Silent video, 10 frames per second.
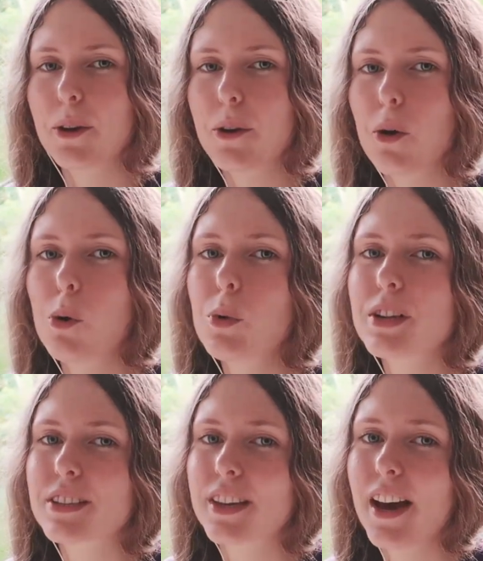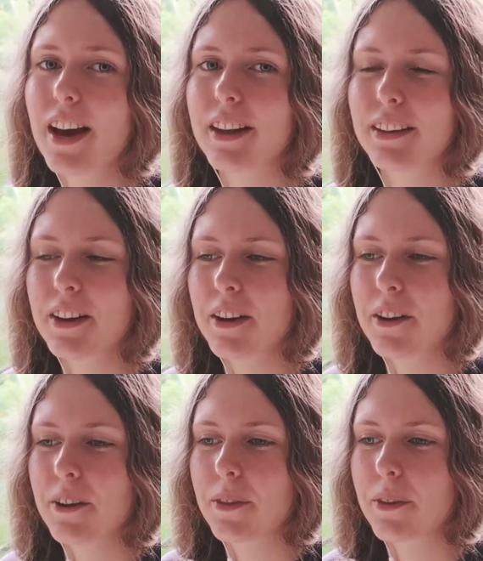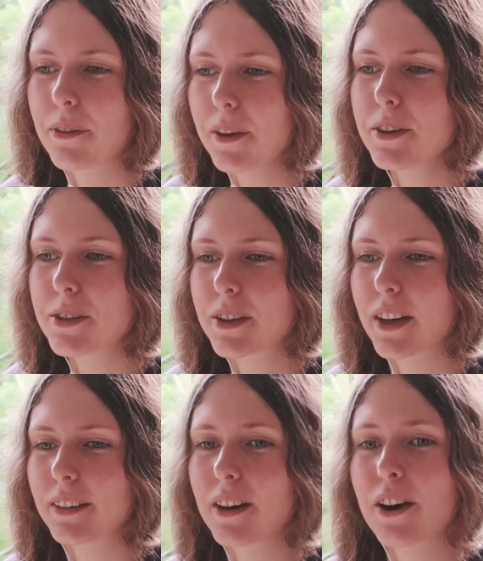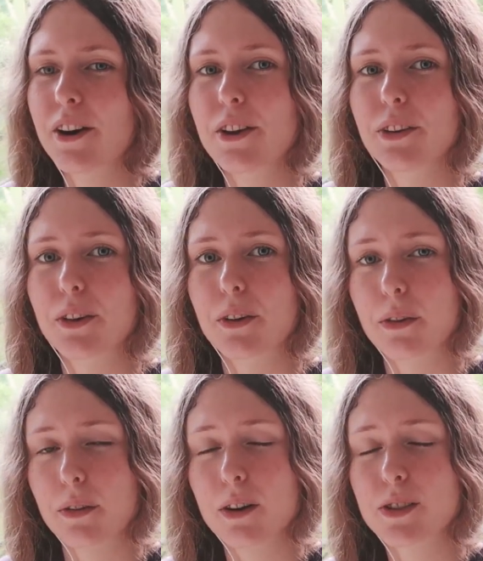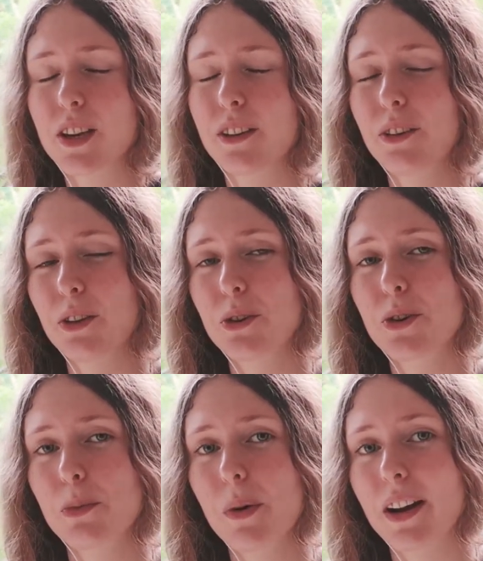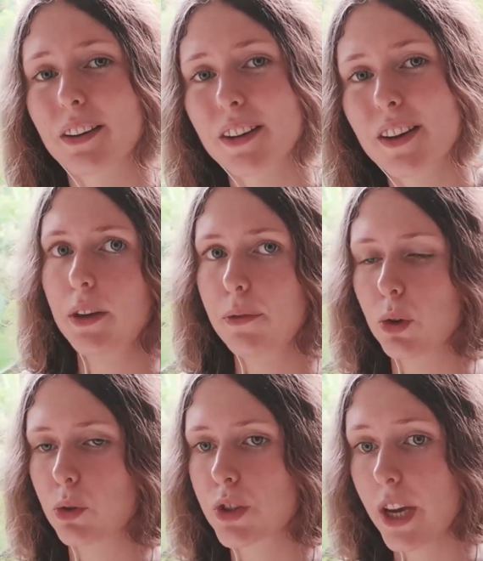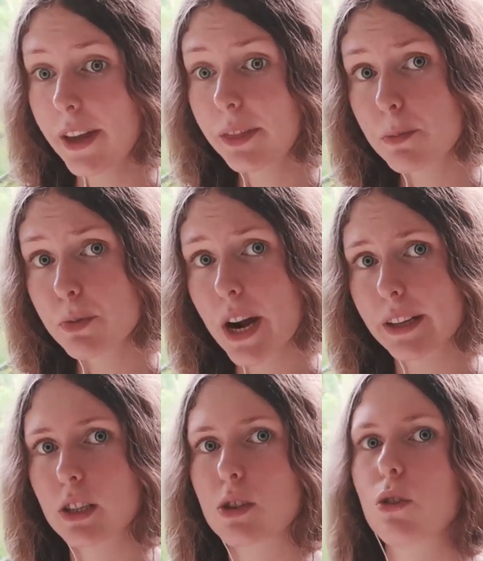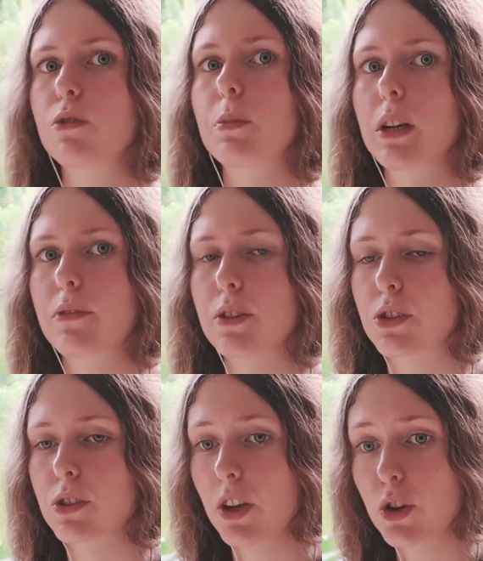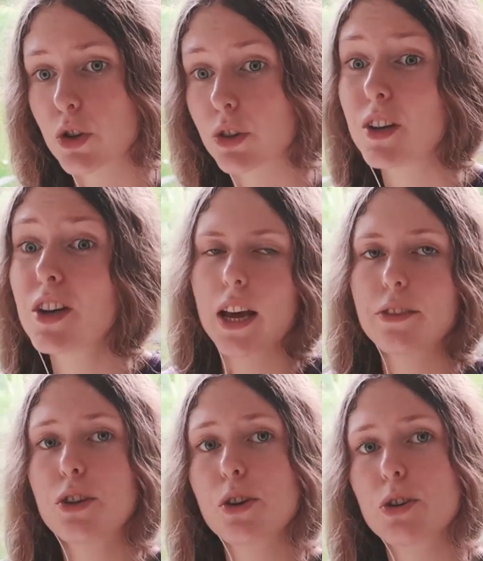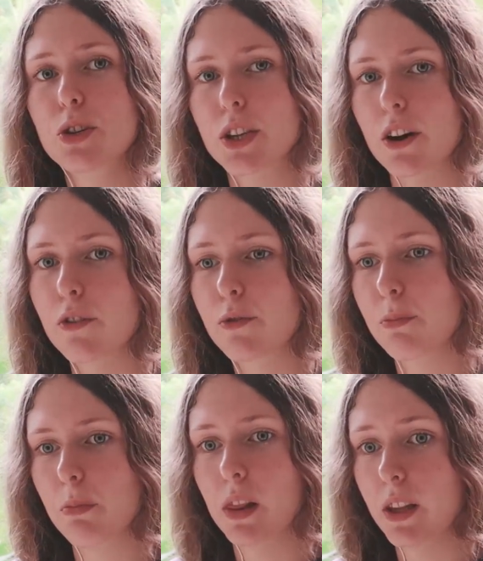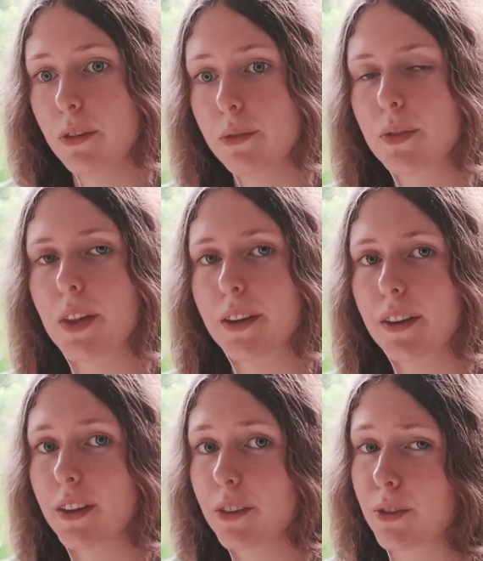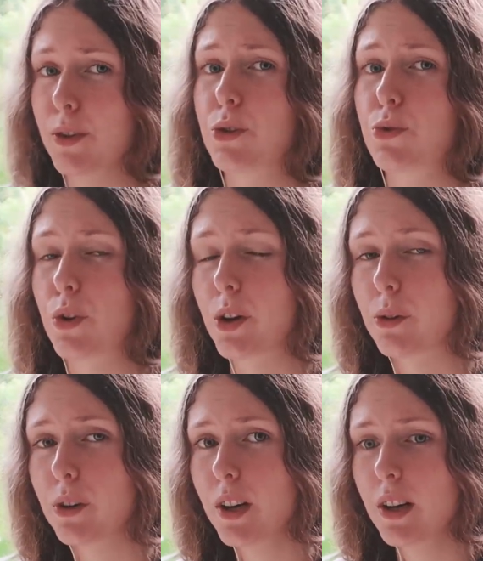You always get the things that are in your thoughts and in your mind. If you take the practice of manifestation, let yourself believe that it is real.